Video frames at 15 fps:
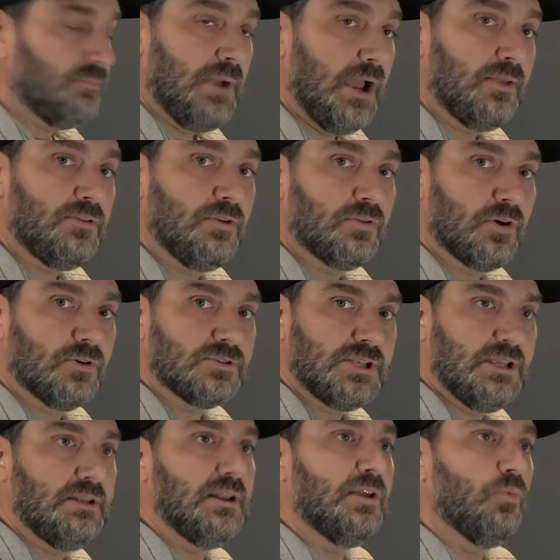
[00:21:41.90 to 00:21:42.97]
in Matthew
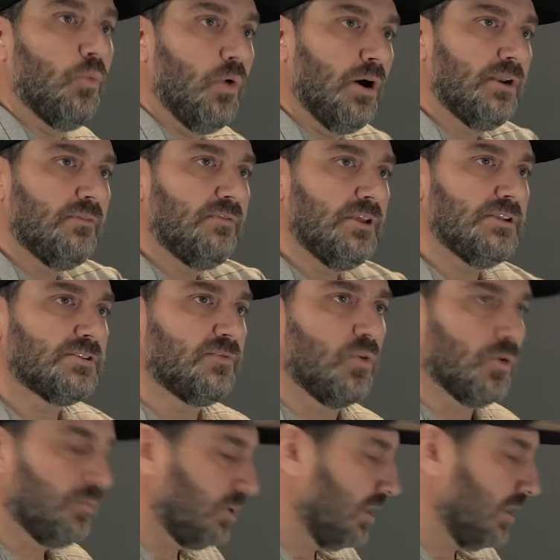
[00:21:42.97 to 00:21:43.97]
13 in one of these four